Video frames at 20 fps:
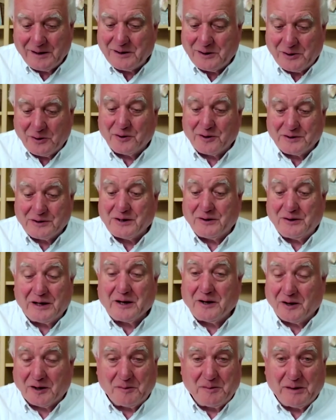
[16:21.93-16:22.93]
Eurozone
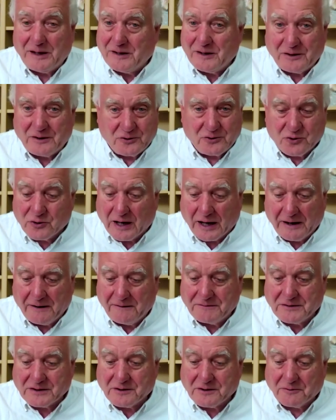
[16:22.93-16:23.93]
economy that
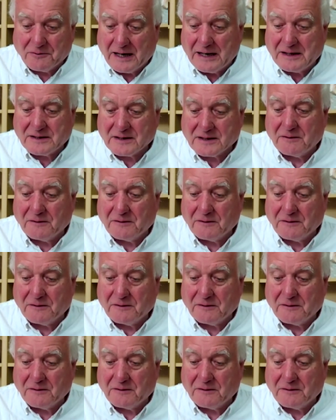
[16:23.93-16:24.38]
drives the rest,